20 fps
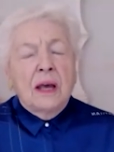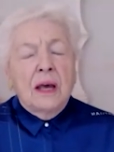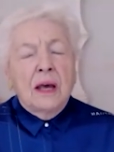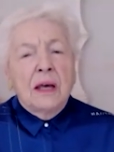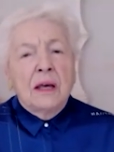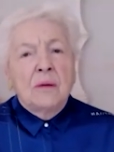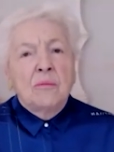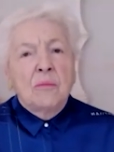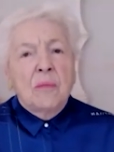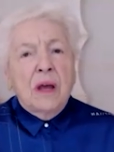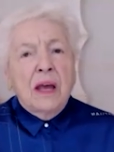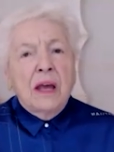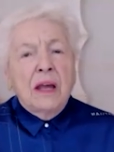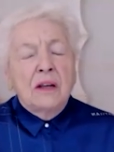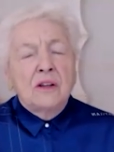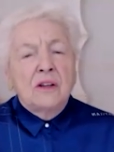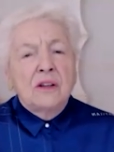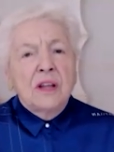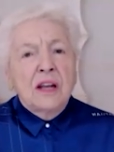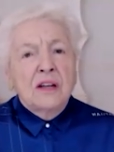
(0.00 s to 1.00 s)
Um,
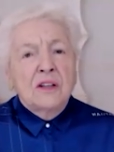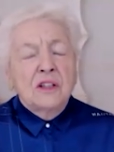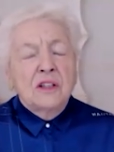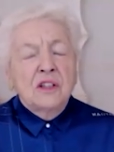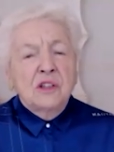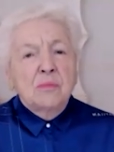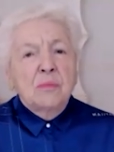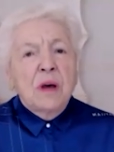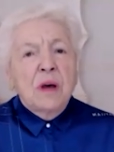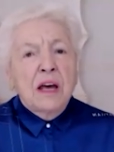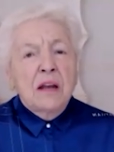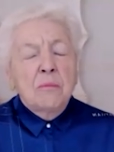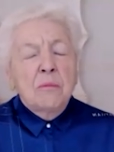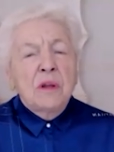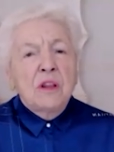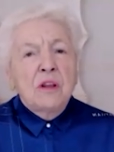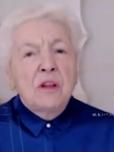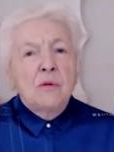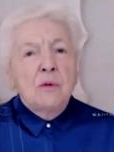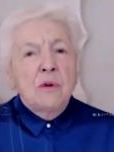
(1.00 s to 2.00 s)
and that inspired
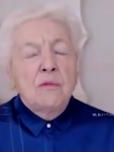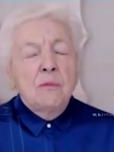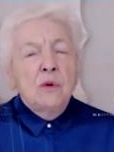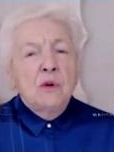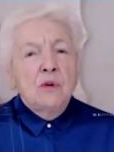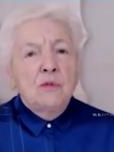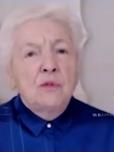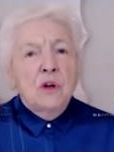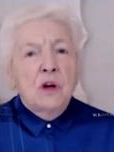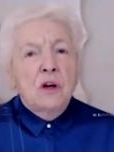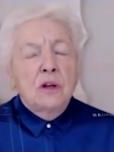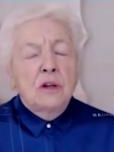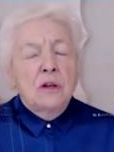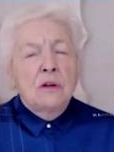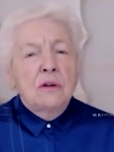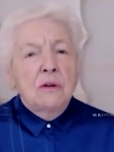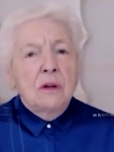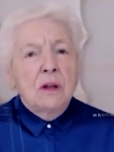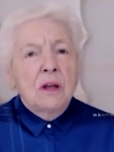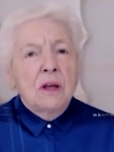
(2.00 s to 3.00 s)
me, though we've moved
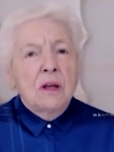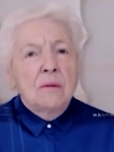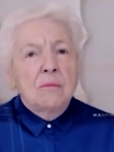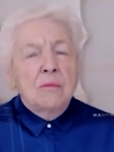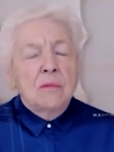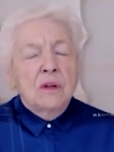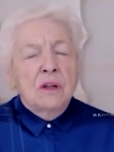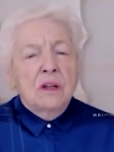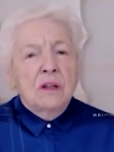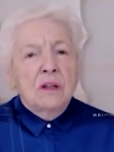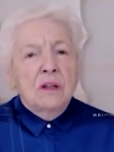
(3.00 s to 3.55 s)
on um,